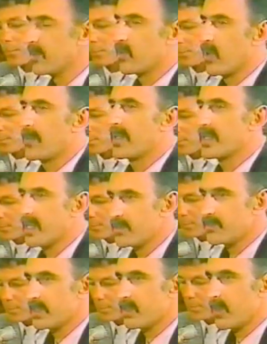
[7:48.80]
them to grow up in a
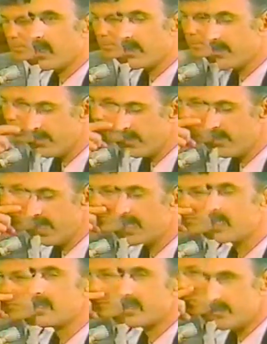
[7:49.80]
country where
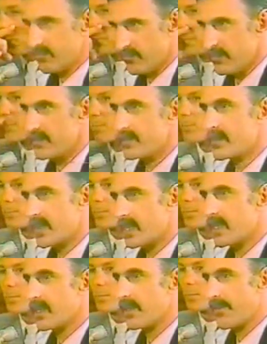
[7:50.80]
they can
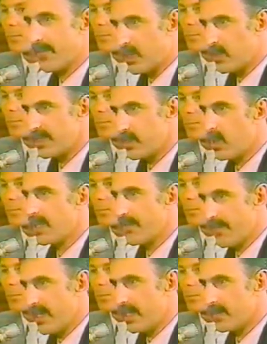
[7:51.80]
think what they want
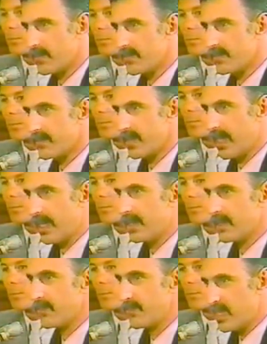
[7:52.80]
to think,
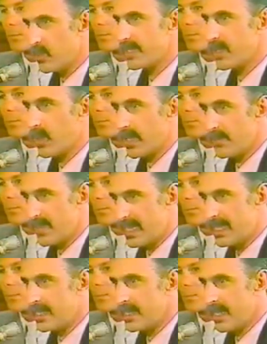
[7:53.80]
be what they want to
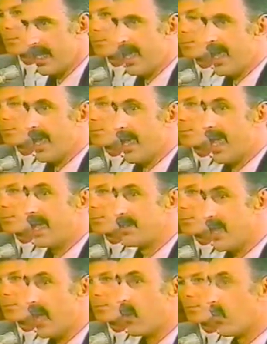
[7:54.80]
be,
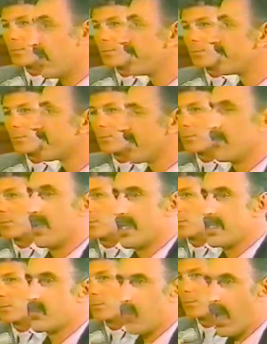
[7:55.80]
and not what
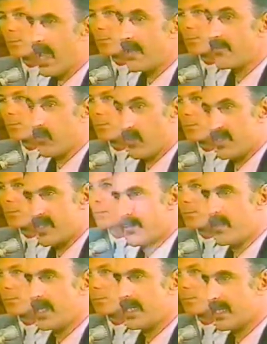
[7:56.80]
somebody's wife or
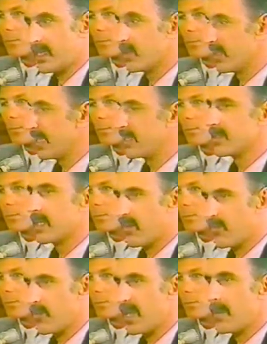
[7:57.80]
somebody in
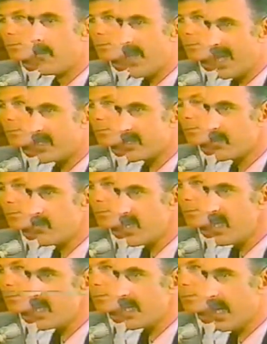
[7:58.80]
government makes them
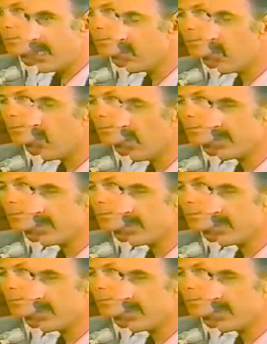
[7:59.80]
be. I don't